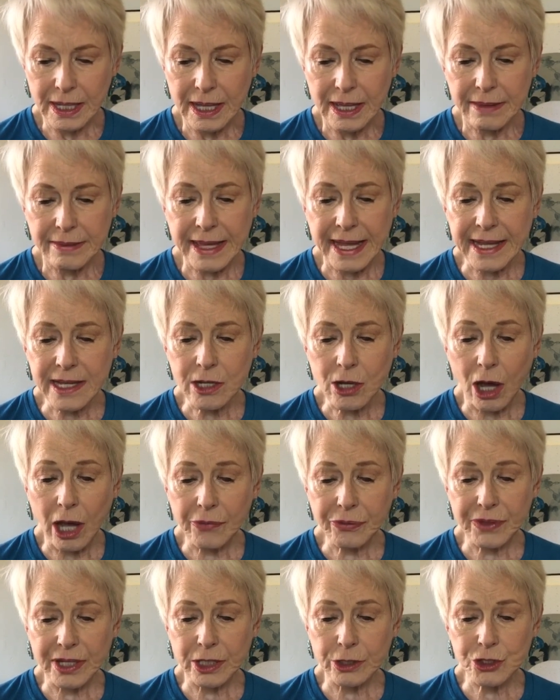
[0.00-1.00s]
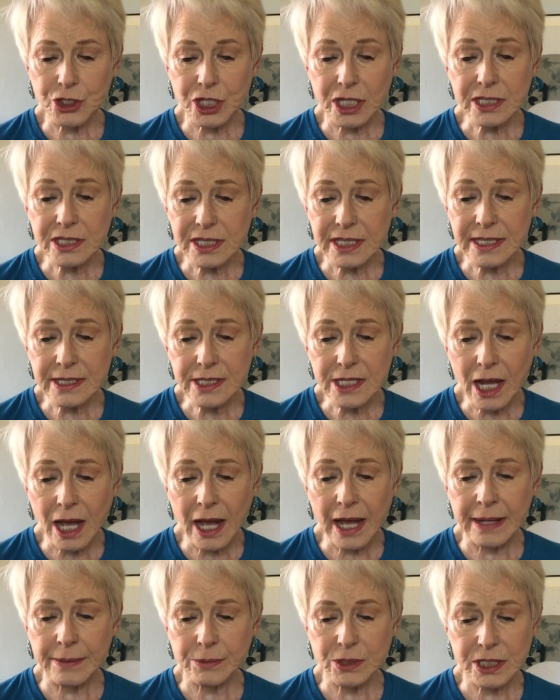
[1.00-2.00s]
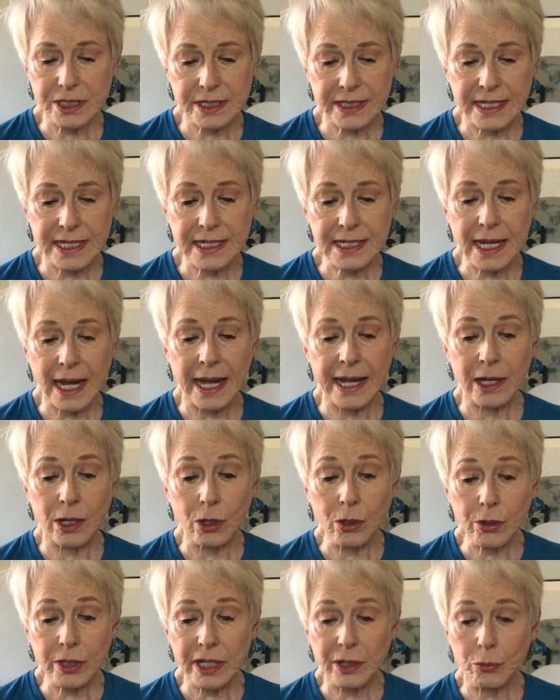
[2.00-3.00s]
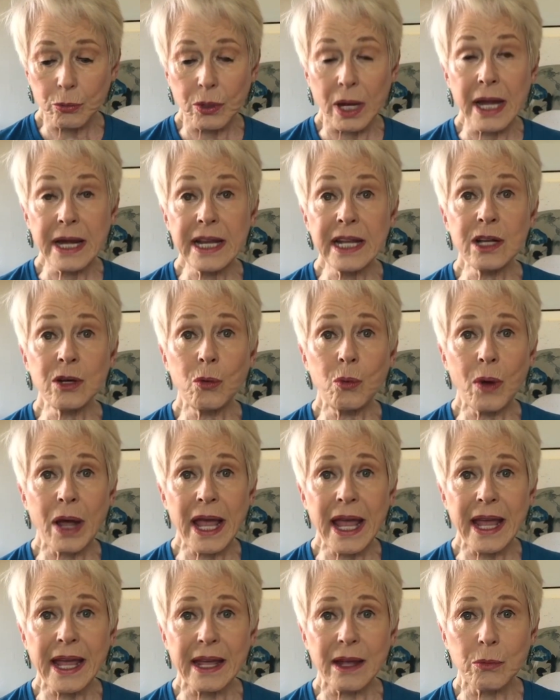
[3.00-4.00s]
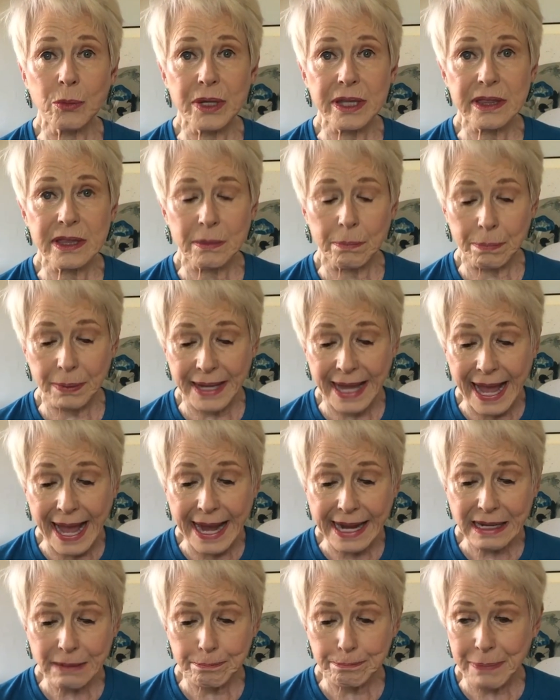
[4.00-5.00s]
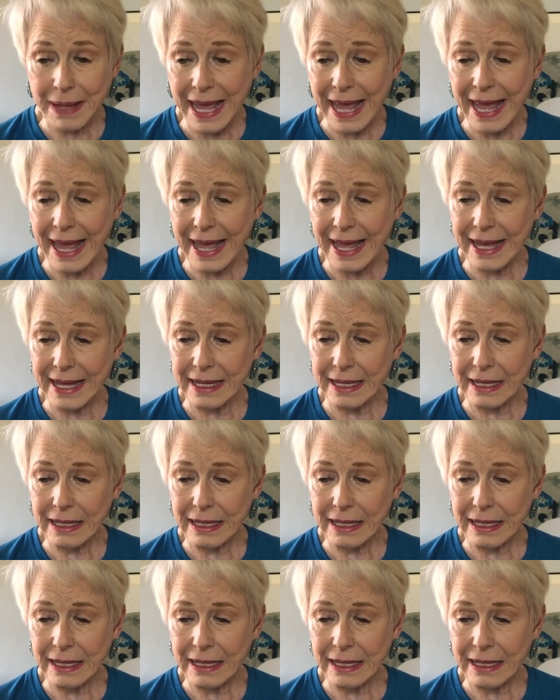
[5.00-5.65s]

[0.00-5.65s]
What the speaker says: They got there just in time to see Coyote running away with the black bag.